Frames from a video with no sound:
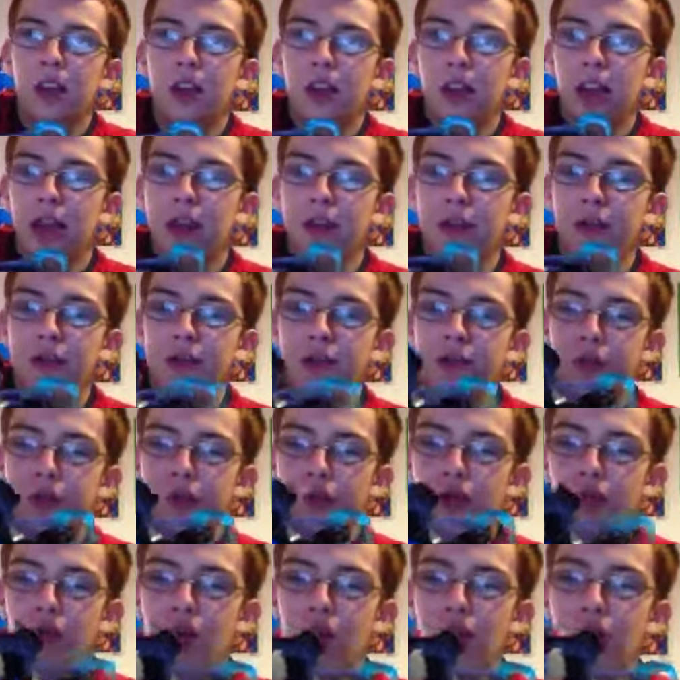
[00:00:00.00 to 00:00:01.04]
life
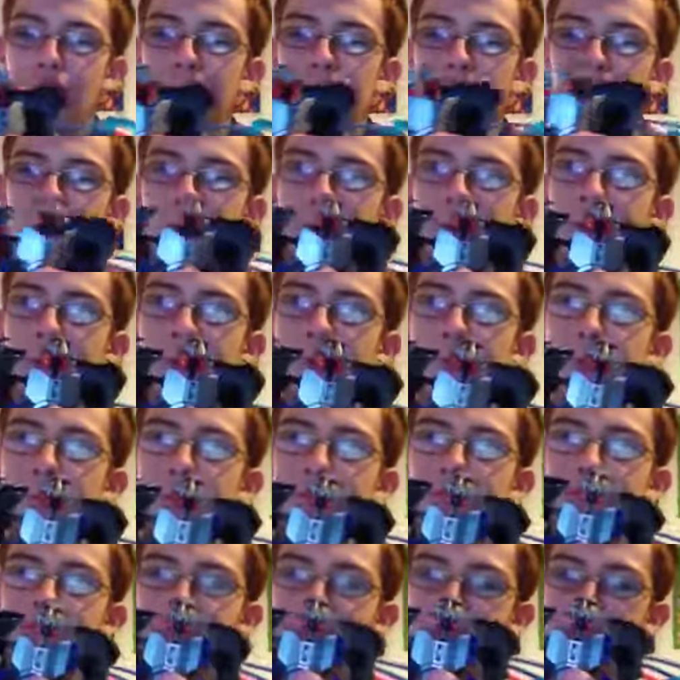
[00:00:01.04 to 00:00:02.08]
robot.
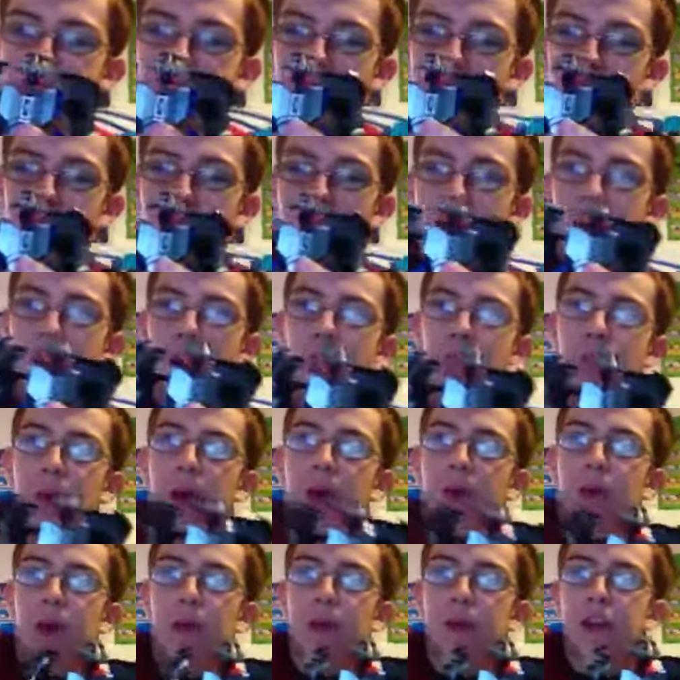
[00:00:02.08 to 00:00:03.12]
His
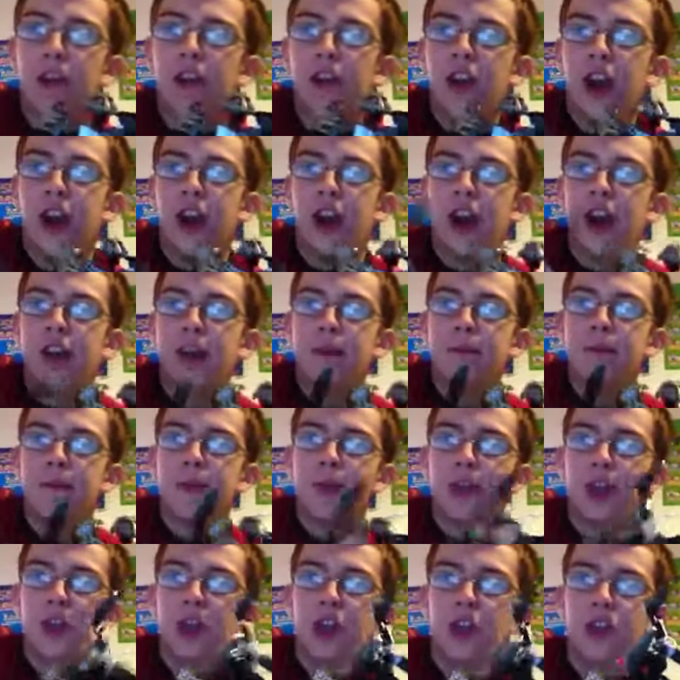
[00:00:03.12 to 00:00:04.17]
main weapons are
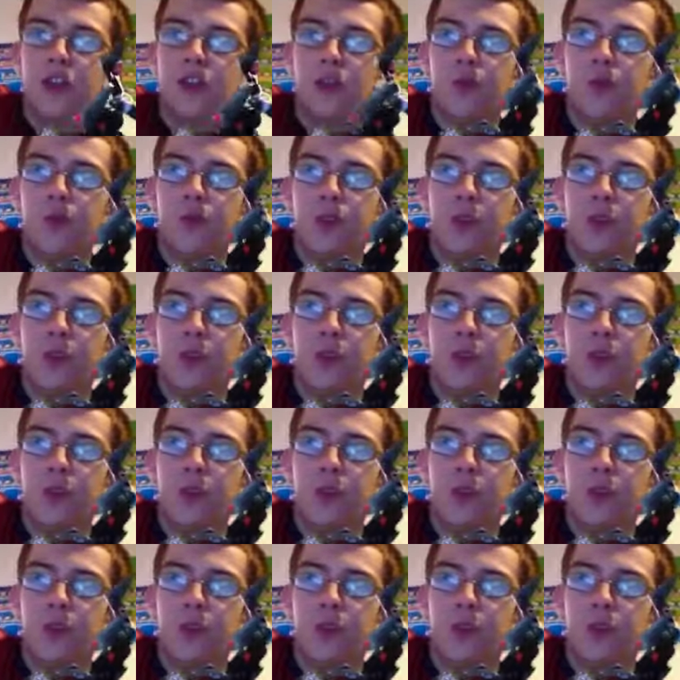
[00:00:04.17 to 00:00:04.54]
his